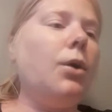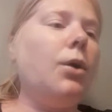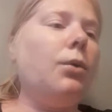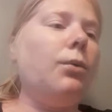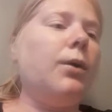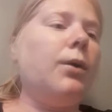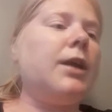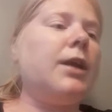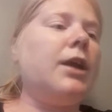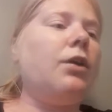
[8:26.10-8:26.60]

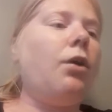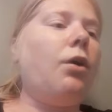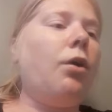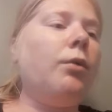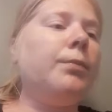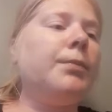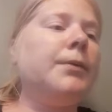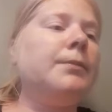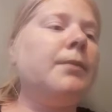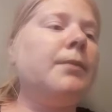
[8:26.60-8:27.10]
When I
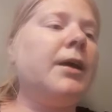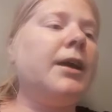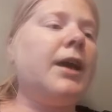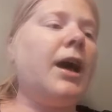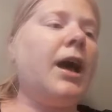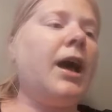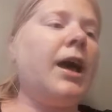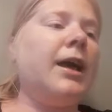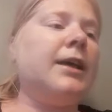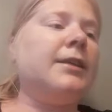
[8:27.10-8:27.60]
open my
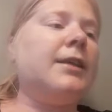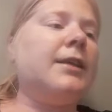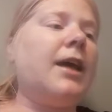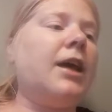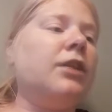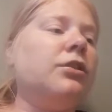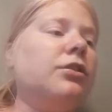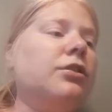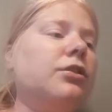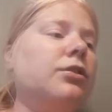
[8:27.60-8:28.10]
eyes,
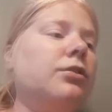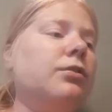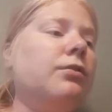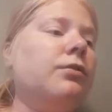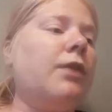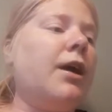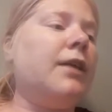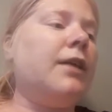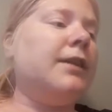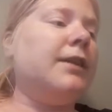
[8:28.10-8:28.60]
I look
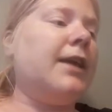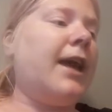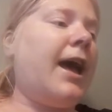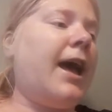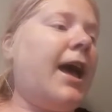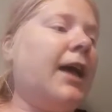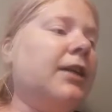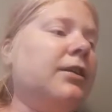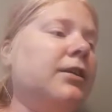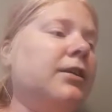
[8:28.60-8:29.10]
around the
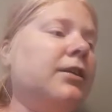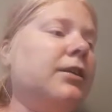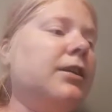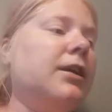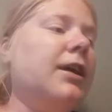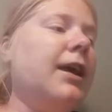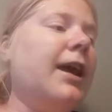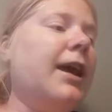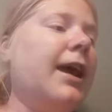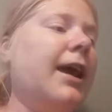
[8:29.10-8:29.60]

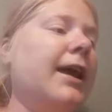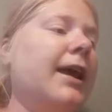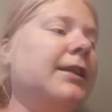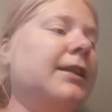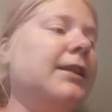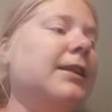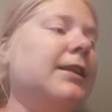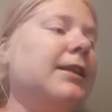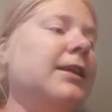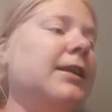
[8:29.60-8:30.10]
attic
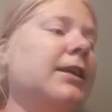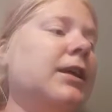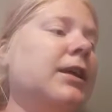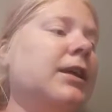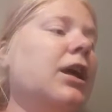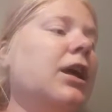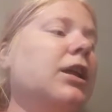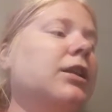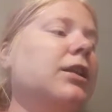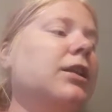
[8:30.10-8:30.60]
and see
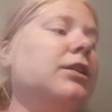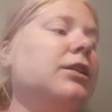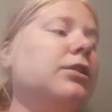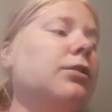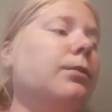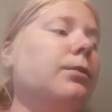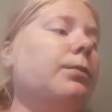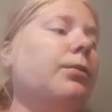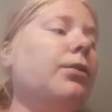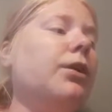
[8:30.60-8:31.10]
the
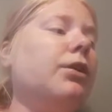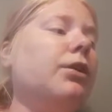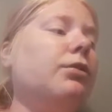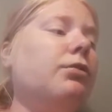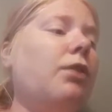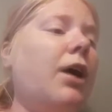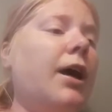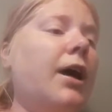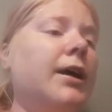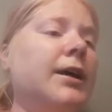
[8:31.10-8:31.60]
little boy
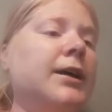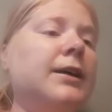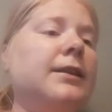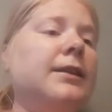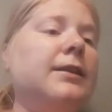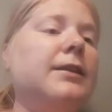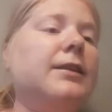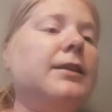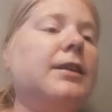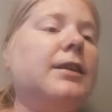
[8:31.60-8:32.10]
crying
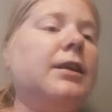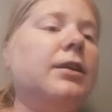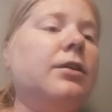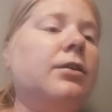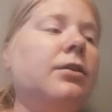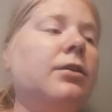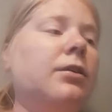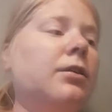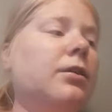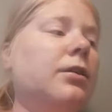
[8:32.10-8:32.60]

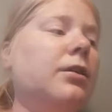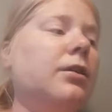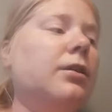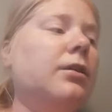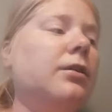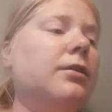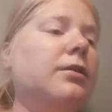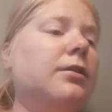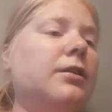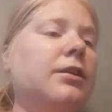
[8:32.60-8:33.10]
still,
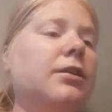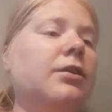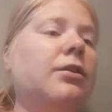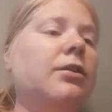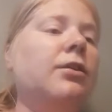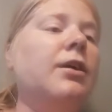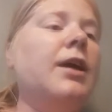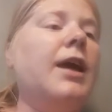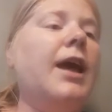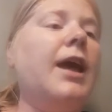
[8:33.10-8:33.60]

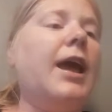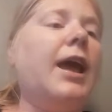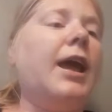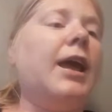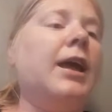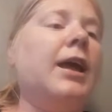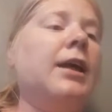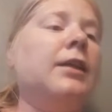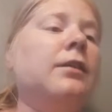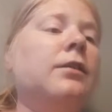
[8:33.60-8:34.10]

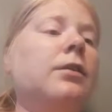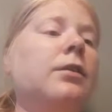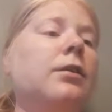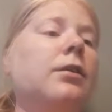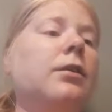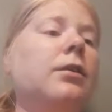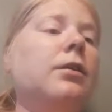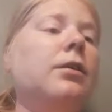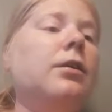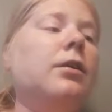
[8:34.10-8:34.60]
and
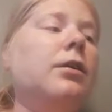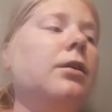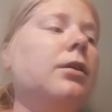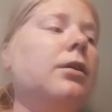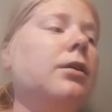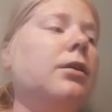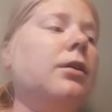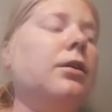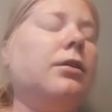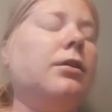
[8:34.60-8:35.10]

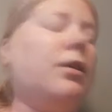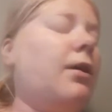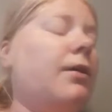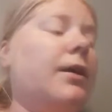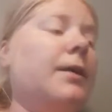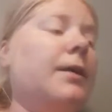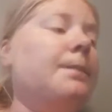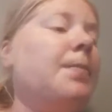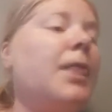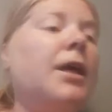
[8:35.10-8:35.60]

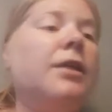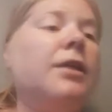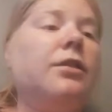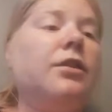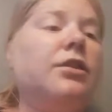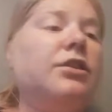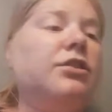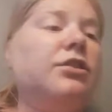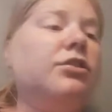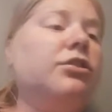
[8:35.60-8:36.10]

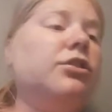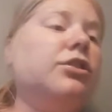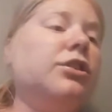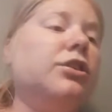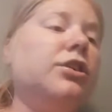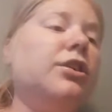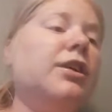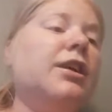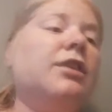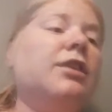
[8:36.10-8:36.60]
the little
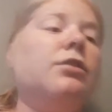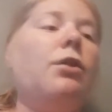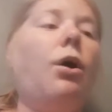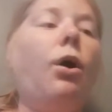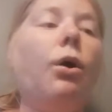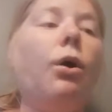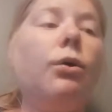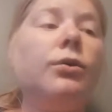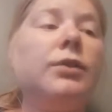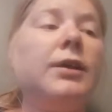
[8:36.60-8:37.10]
girl is
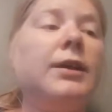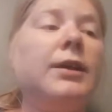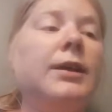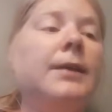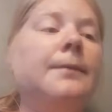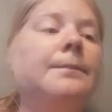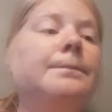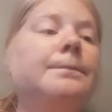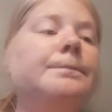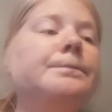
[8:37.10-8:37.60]
holding